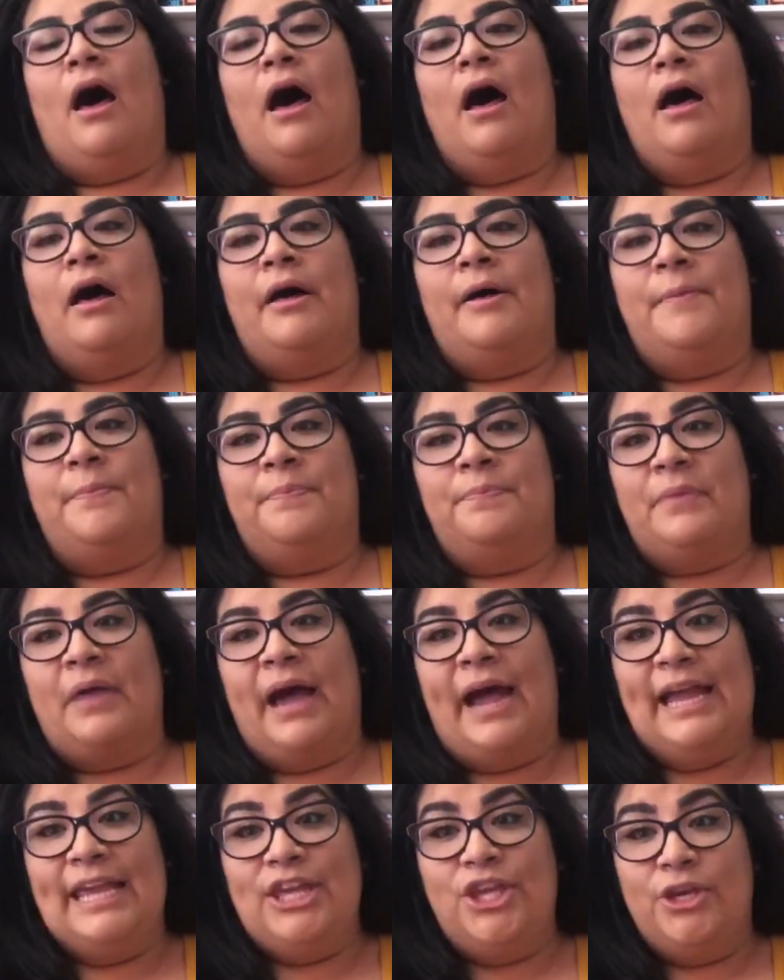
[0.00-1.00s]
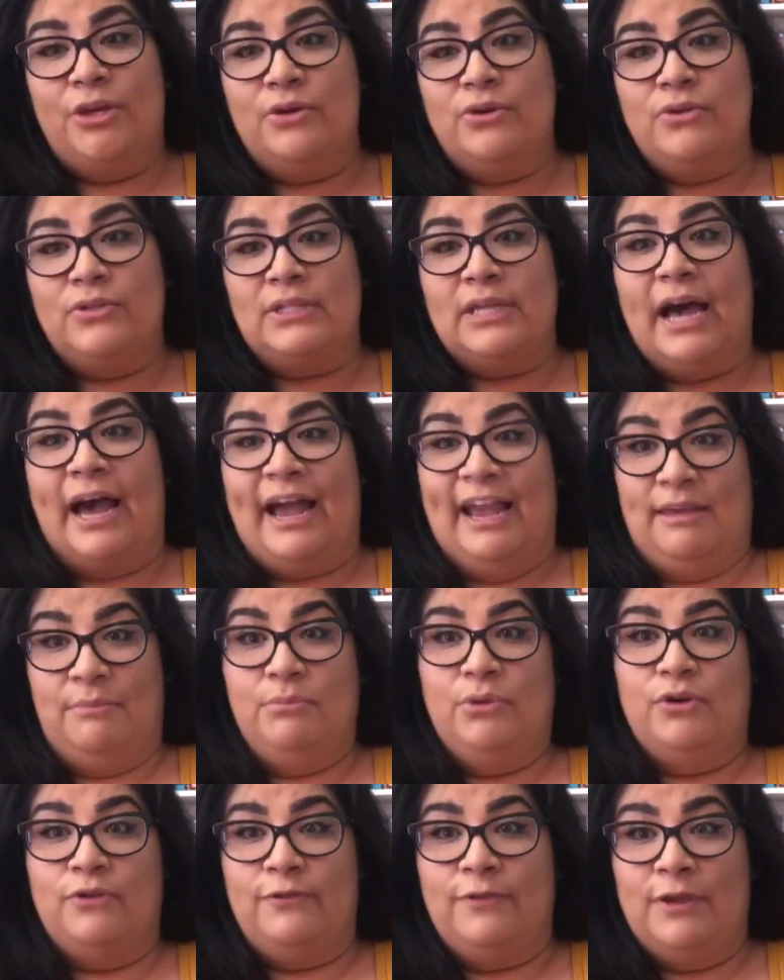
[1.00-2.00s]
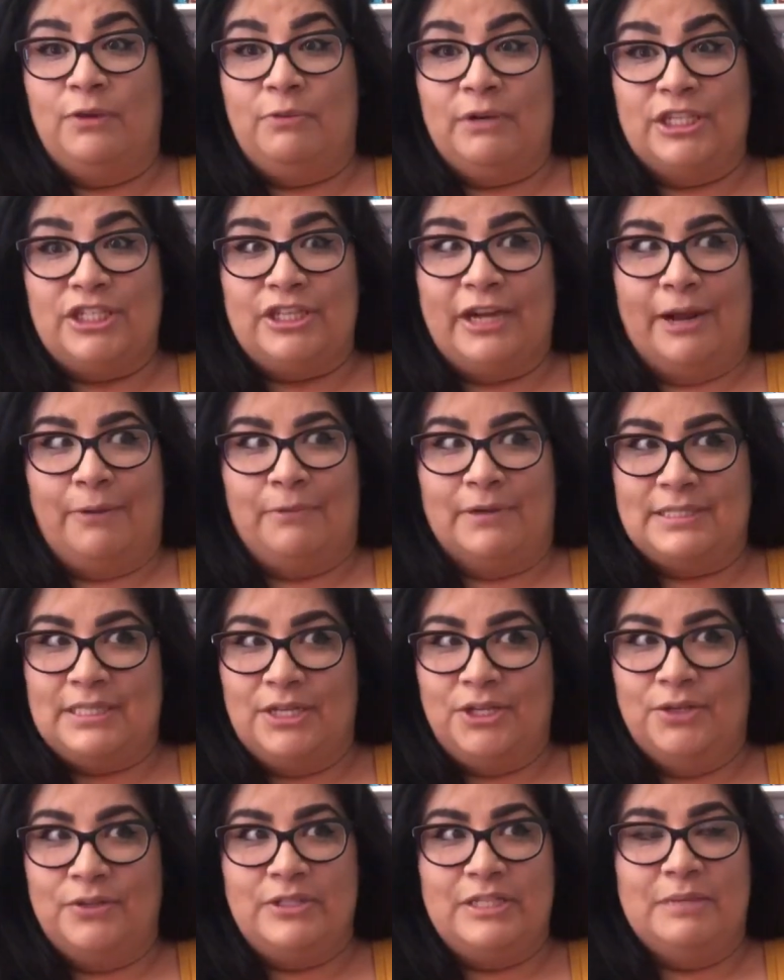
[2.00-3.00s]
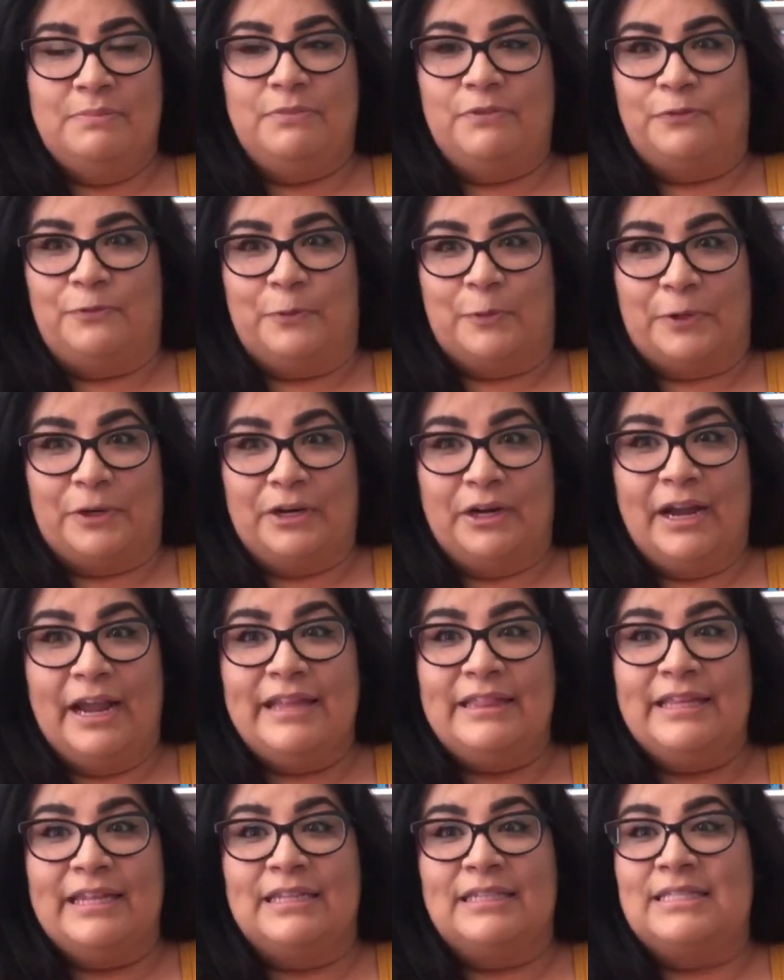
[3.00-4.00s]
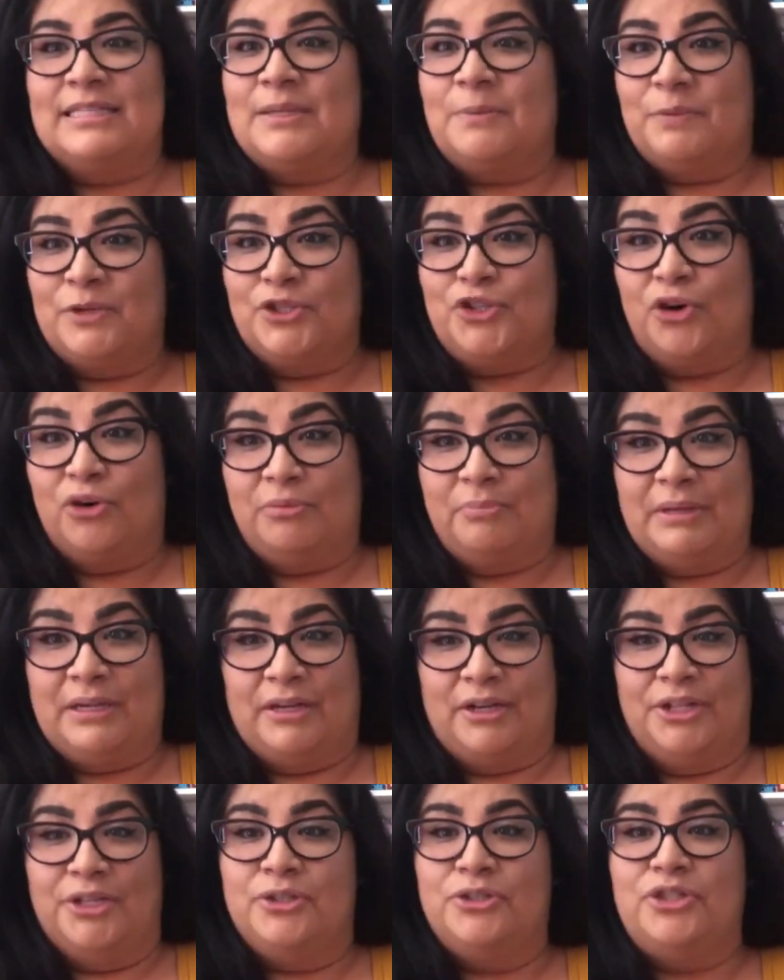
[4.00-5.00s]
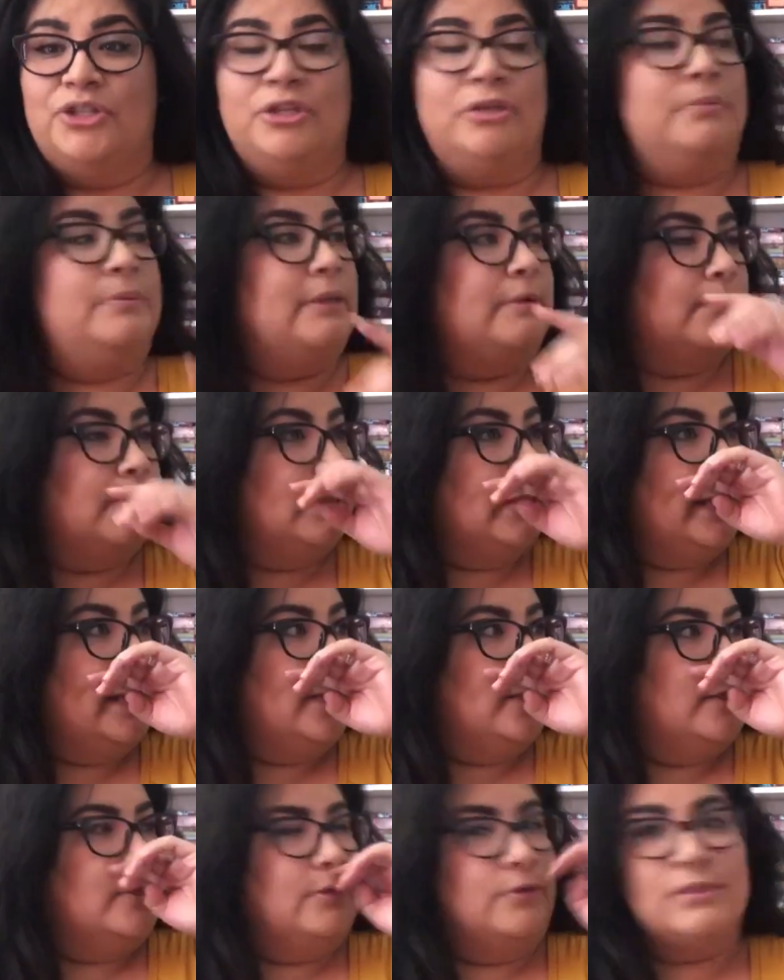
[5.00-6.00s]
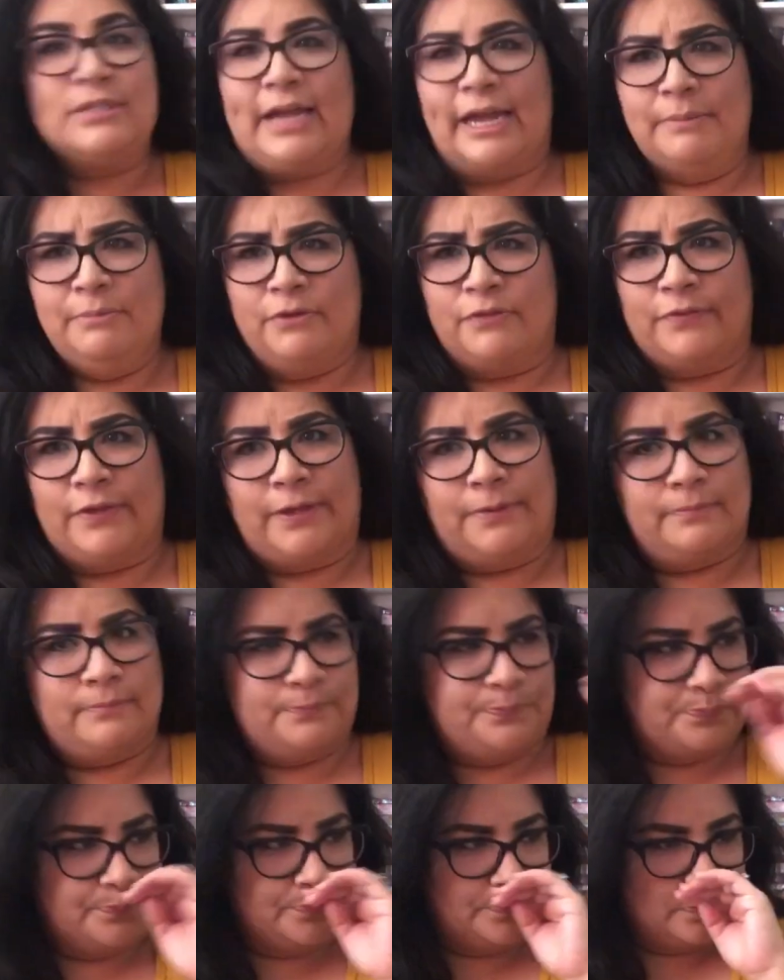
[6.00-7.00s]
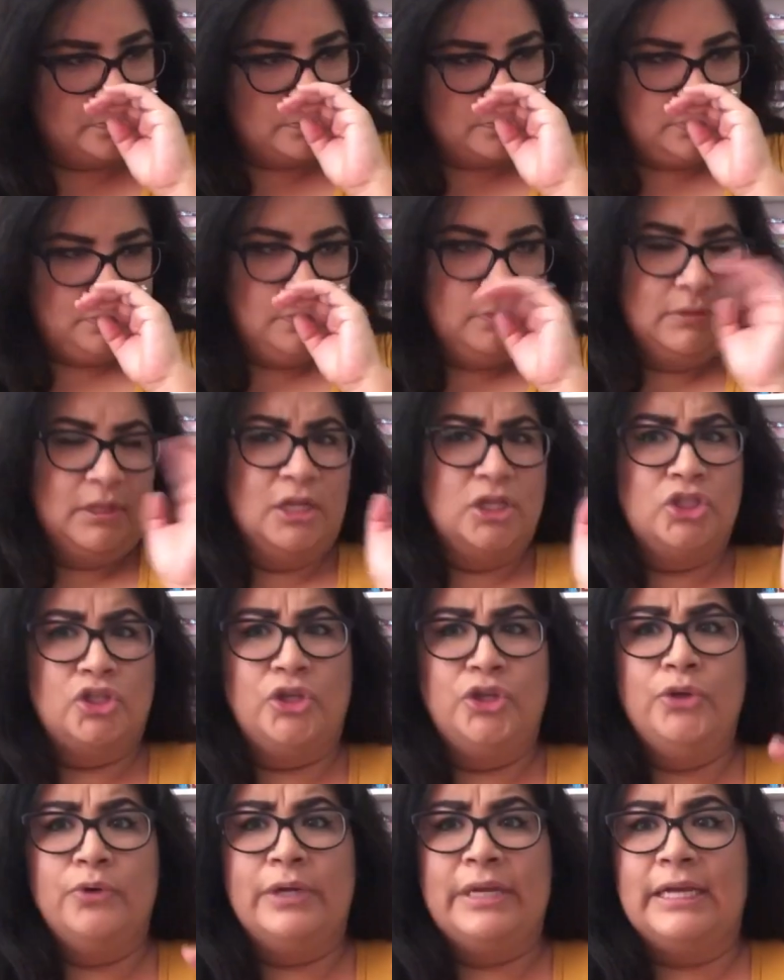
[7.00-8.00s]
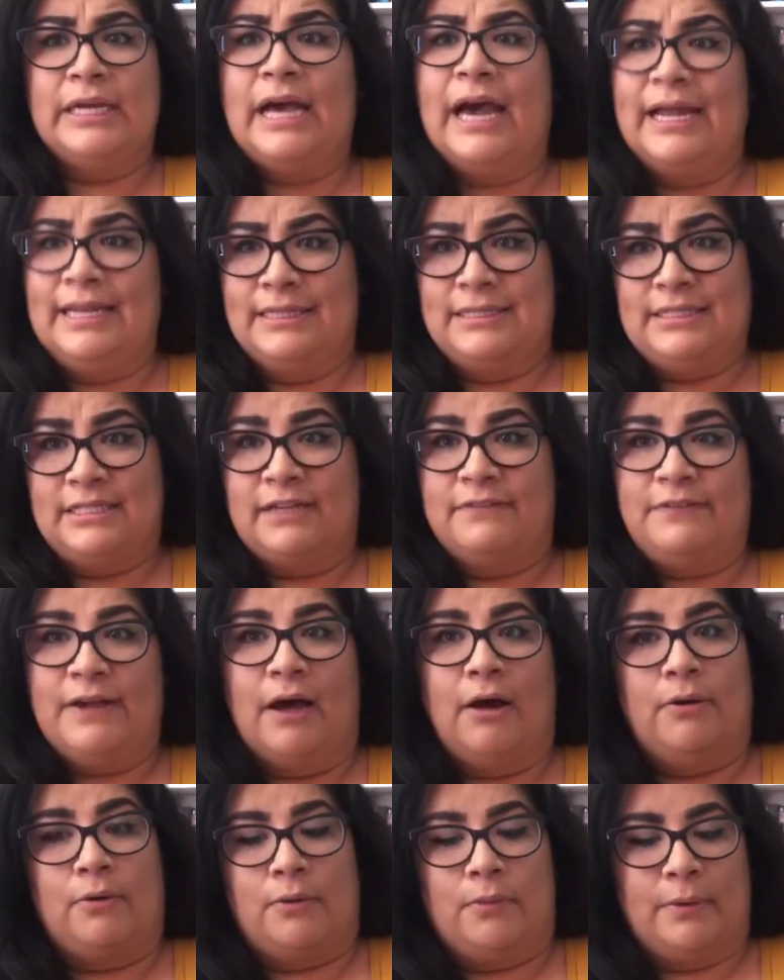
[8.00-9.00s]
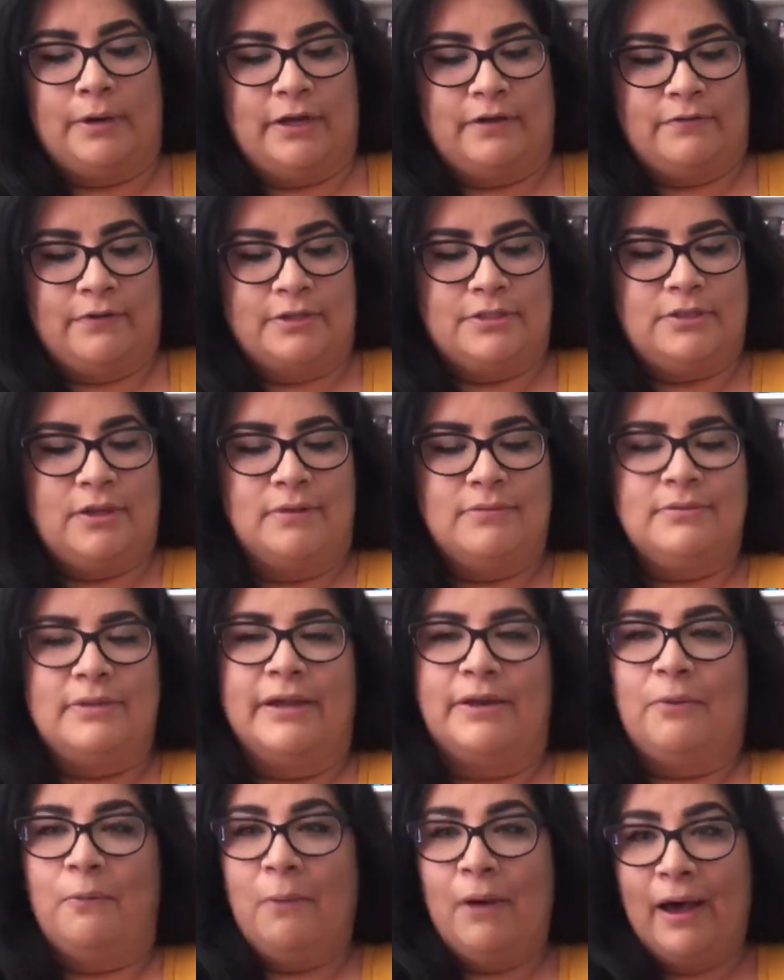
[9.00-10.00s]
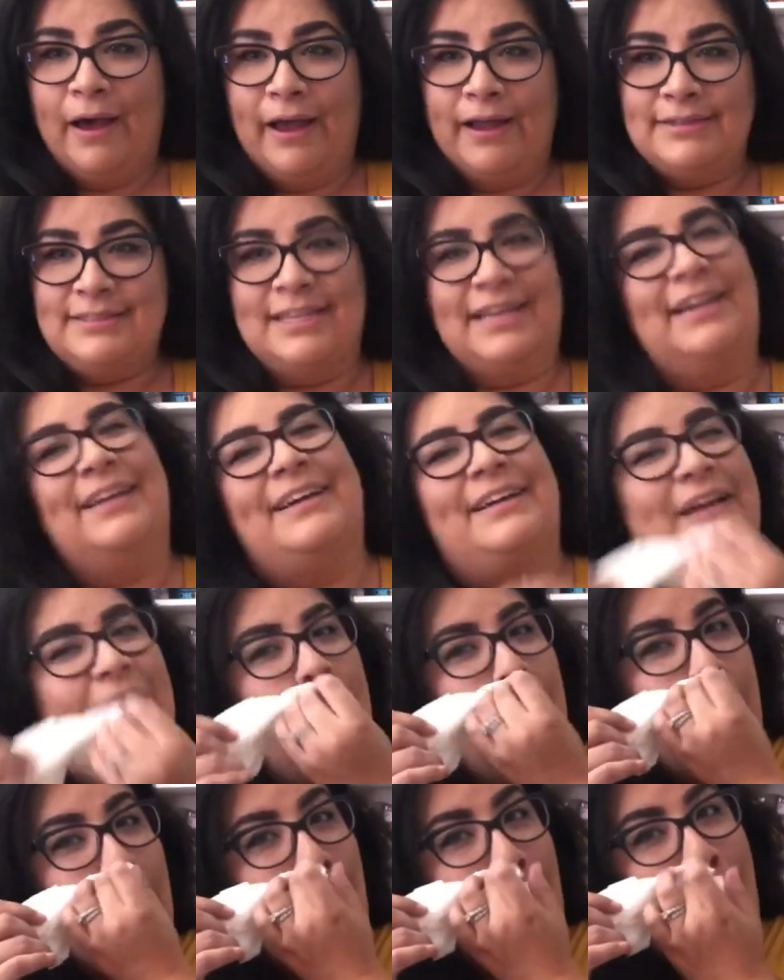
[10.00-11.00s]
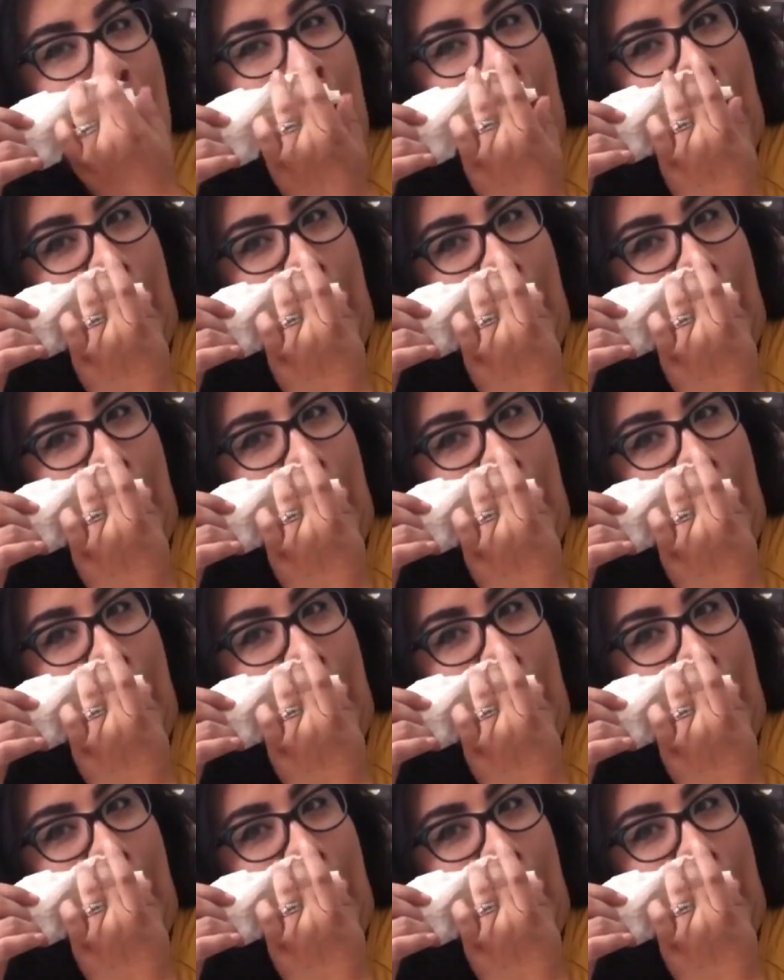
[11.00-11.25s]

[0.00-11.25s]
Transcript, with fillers: Um, I use iMovie, which I wasn't using before. And then someone told me on YouTube, they were like, use iMovie so you could cut stuff out or whatever. So I was like, what?